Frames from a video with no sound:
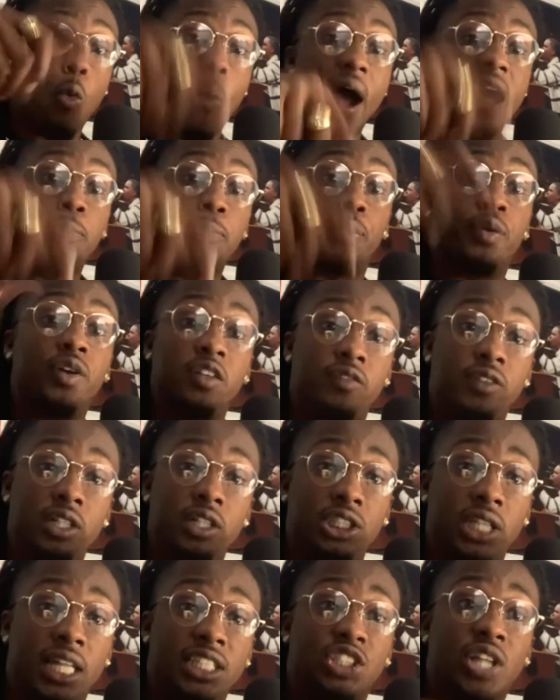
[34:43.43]
white
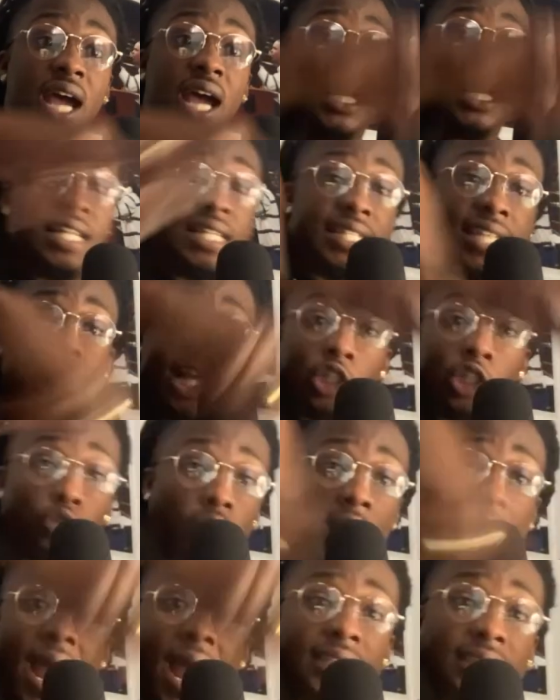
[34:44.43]
privilege and trying to
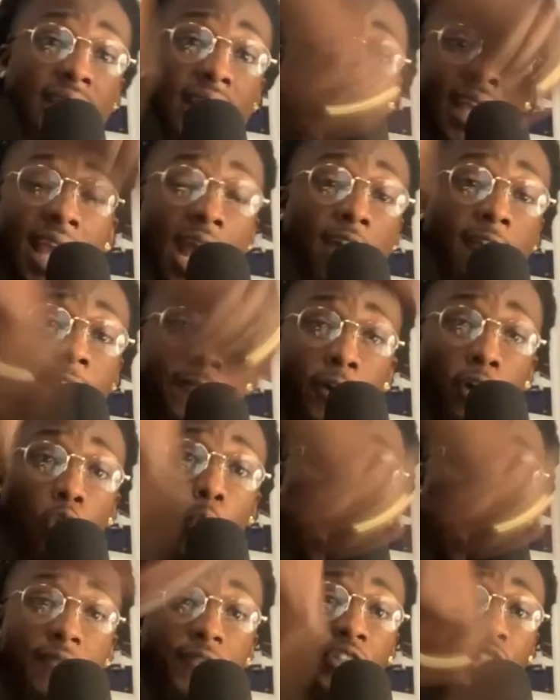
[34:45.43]
contextualize and account for
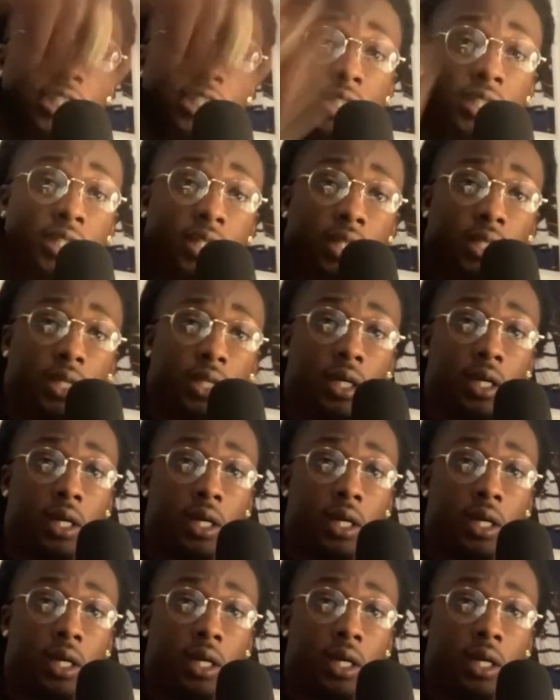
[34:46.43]
white fragility,